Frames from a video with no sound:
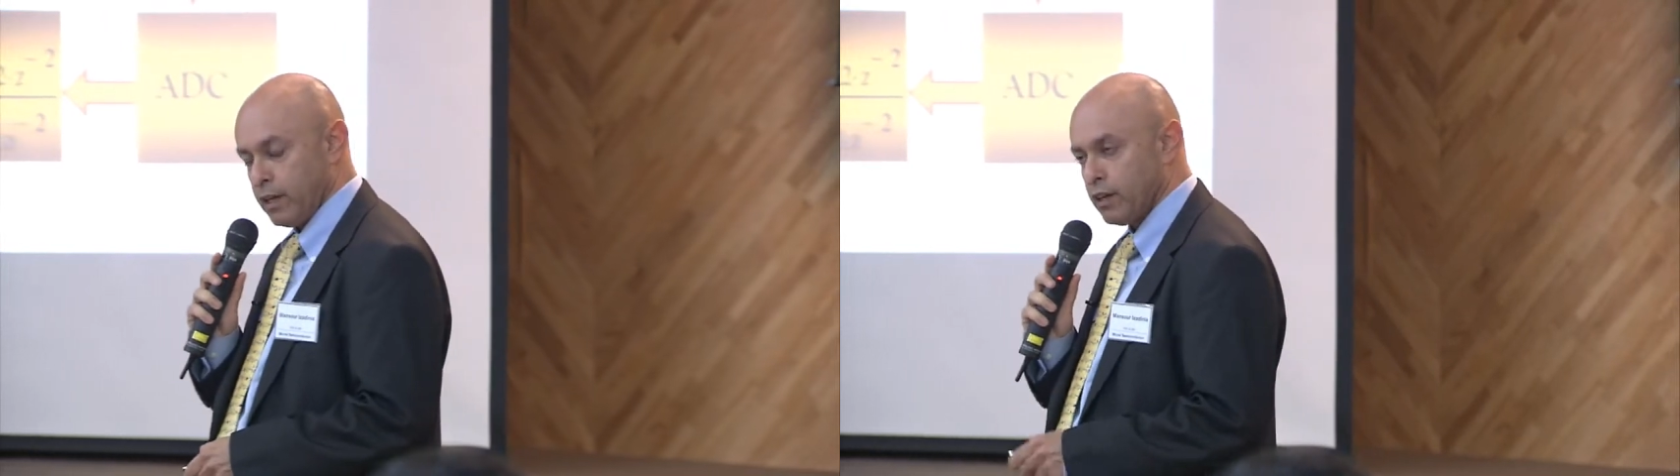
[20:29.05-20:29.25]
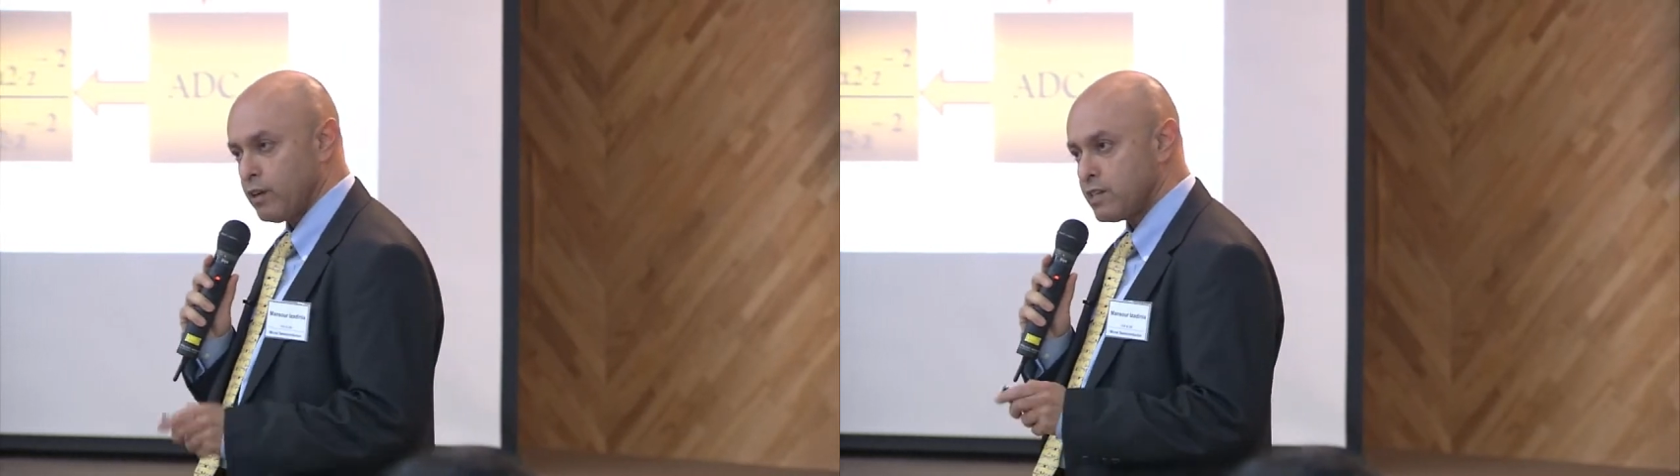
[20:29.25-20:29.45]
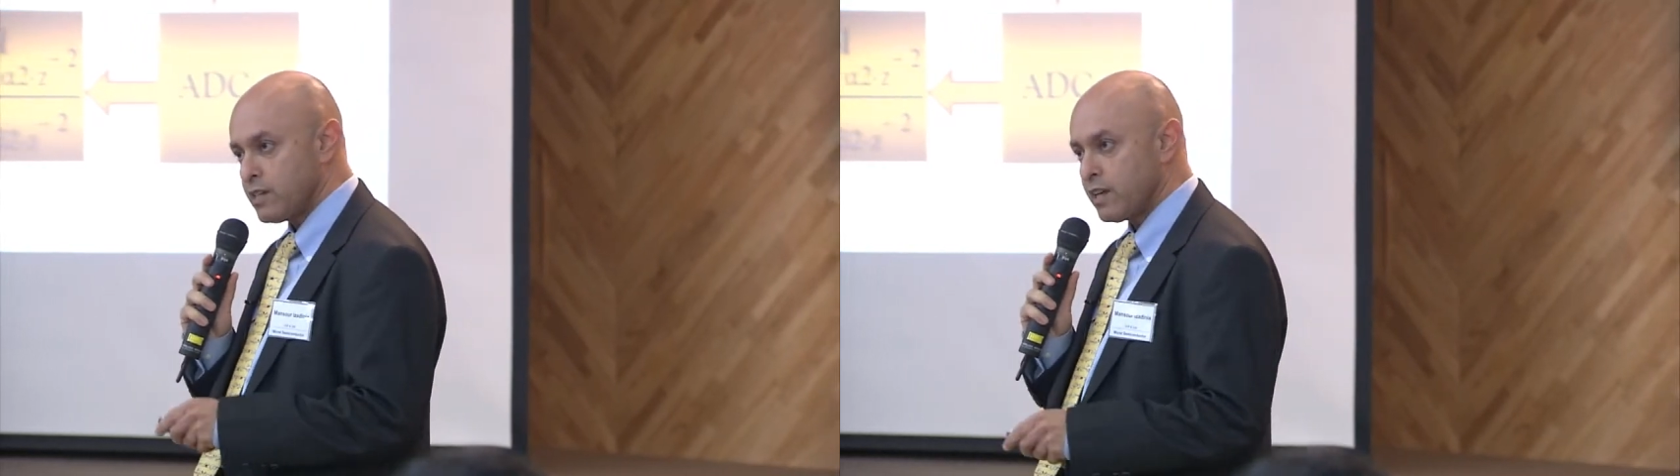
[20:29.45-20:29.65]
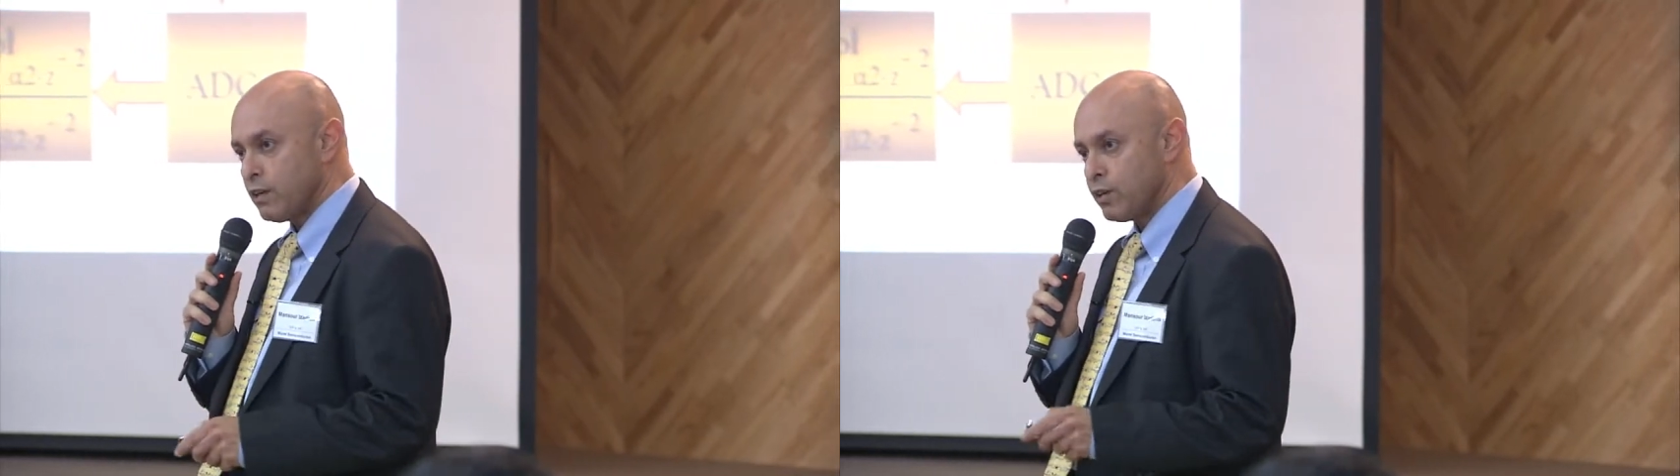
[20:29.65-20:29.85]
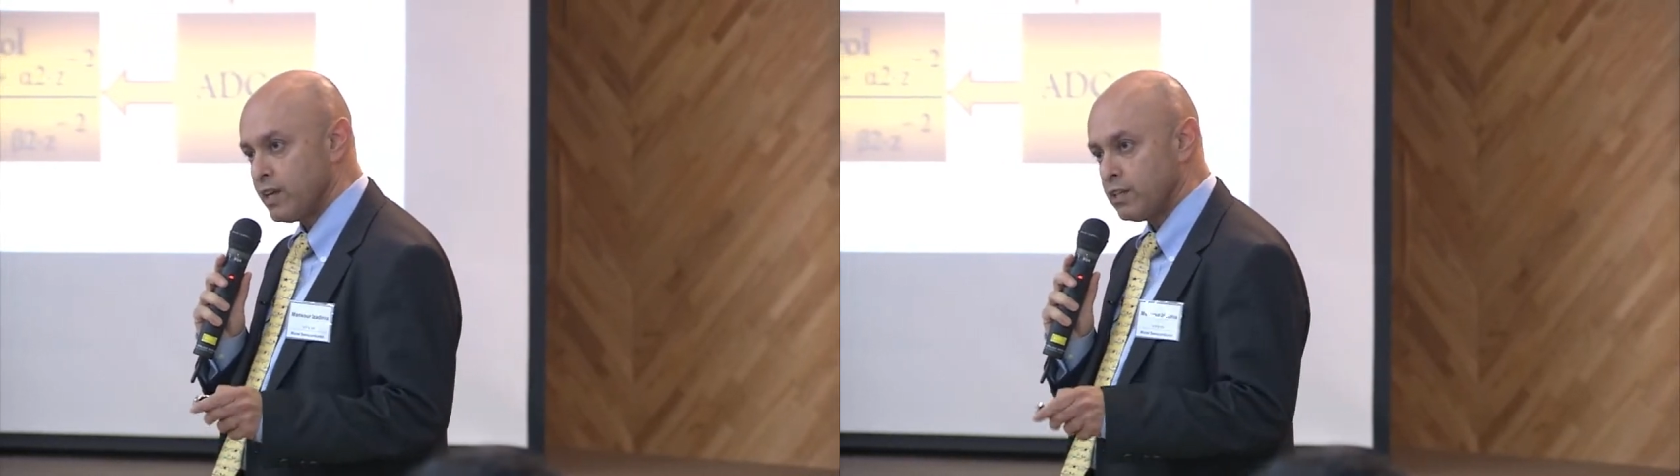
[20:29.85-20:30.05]
Now let's take a
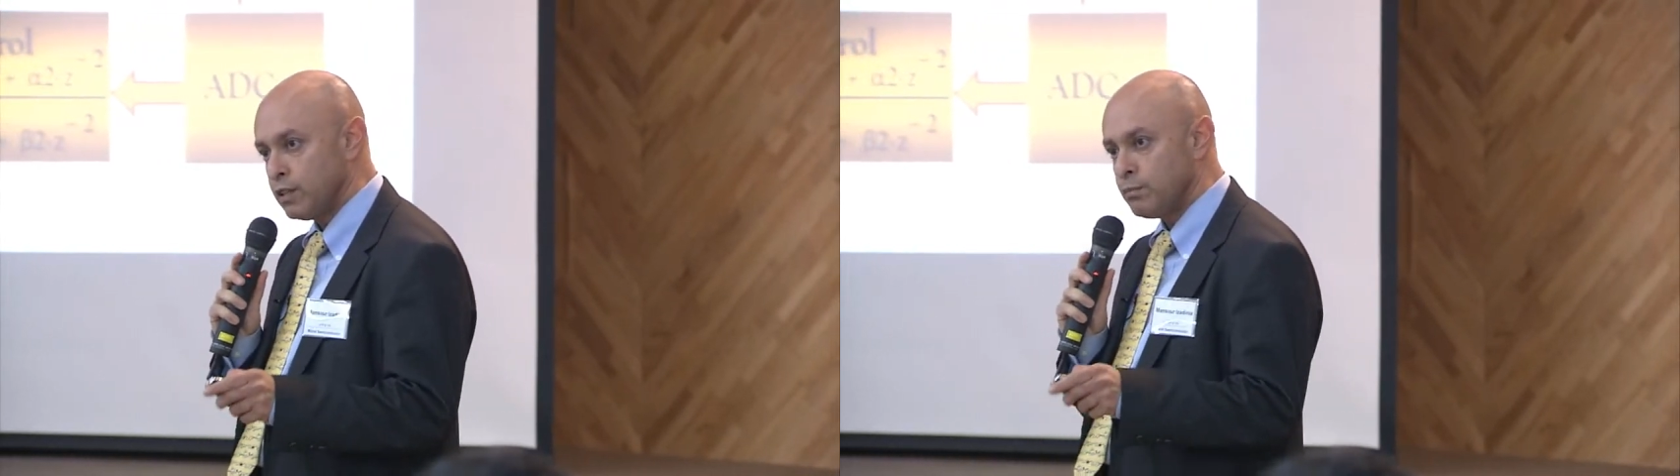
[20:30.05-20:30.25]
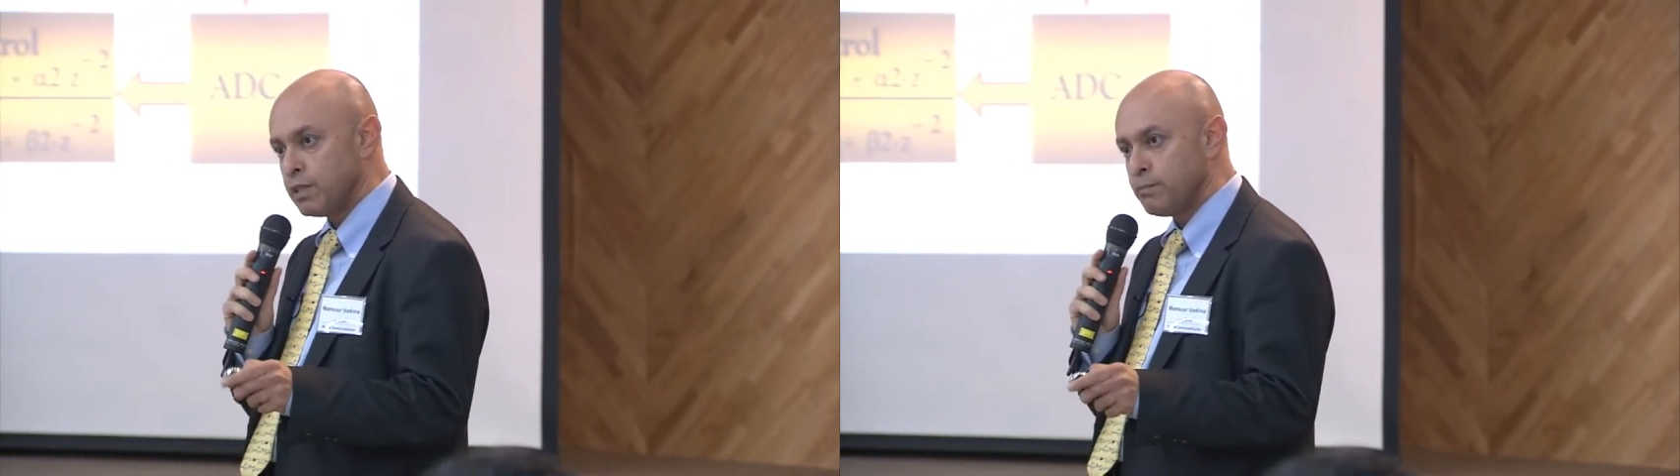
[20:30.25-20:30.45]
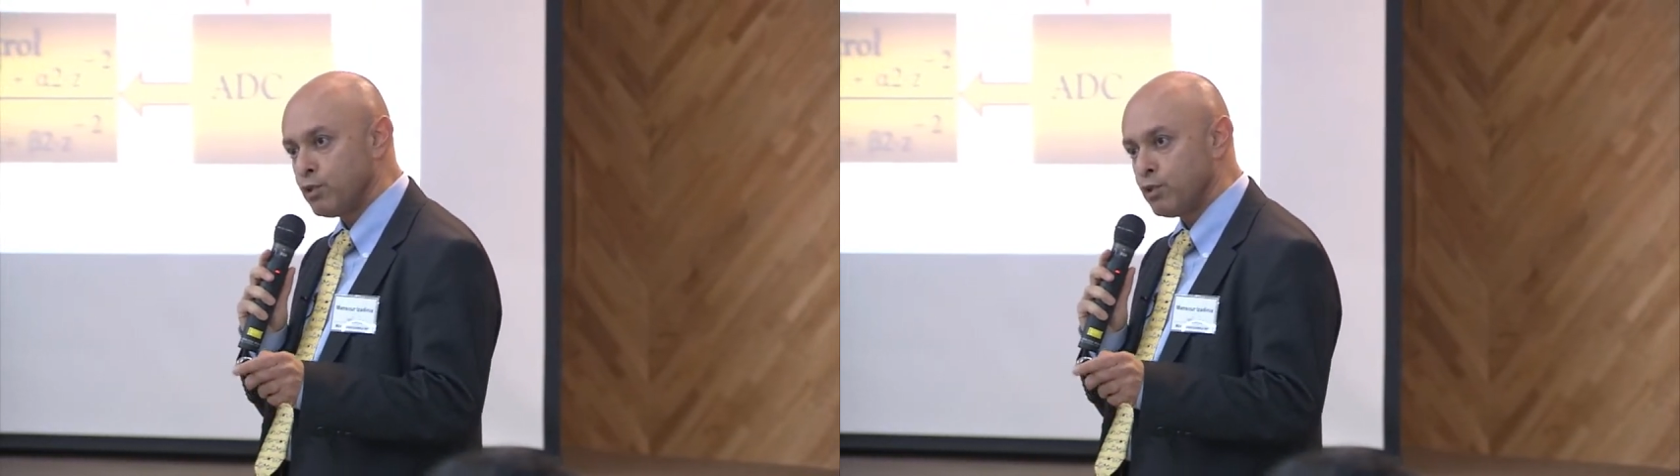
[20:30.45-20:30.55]
look at a little bit